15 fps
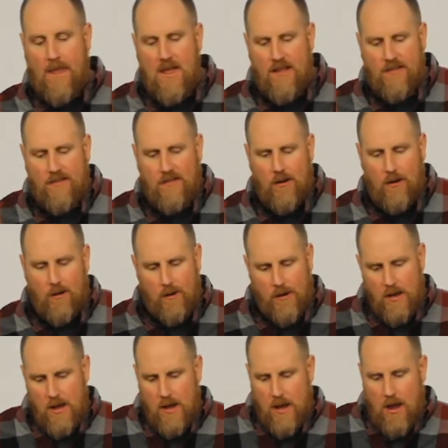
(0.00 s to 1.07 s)
And so
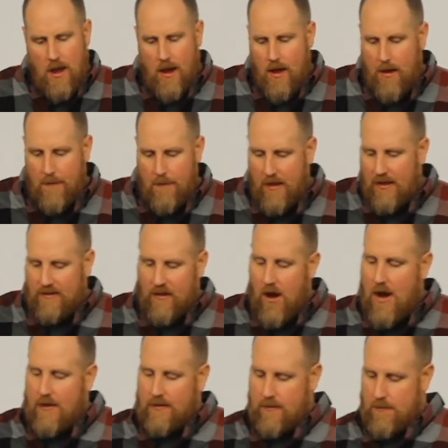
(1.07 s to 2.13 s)
it's
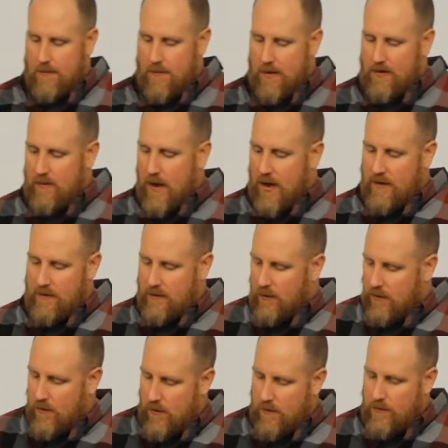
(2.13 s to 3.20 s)
awesome. And so I just
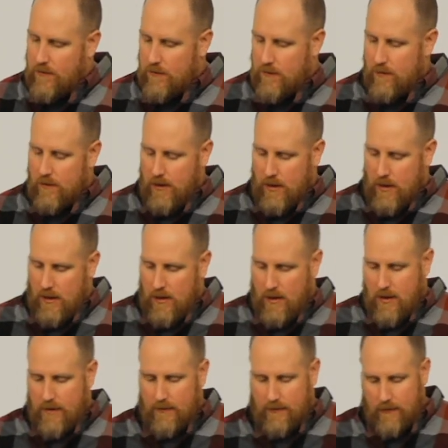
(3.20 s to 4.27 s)
encourage you
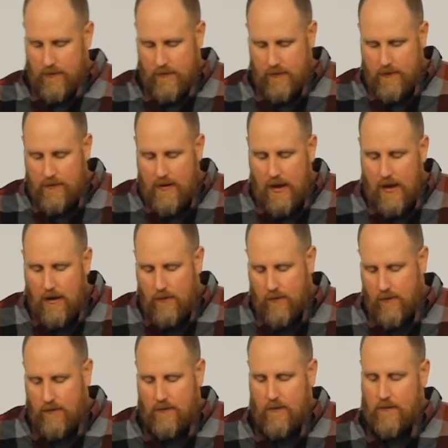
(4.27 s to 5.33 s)
to date
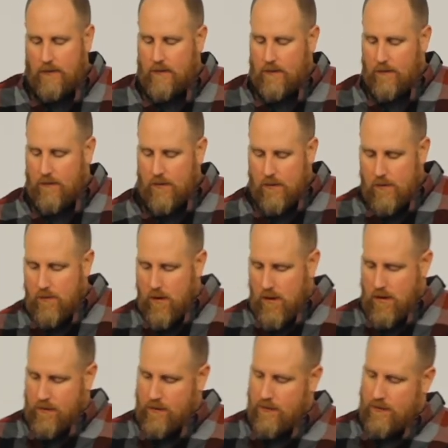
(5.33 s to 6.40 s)
Christians if you
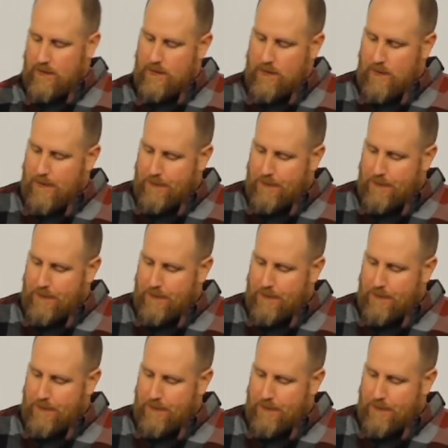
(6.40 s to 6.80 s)
are a Christian.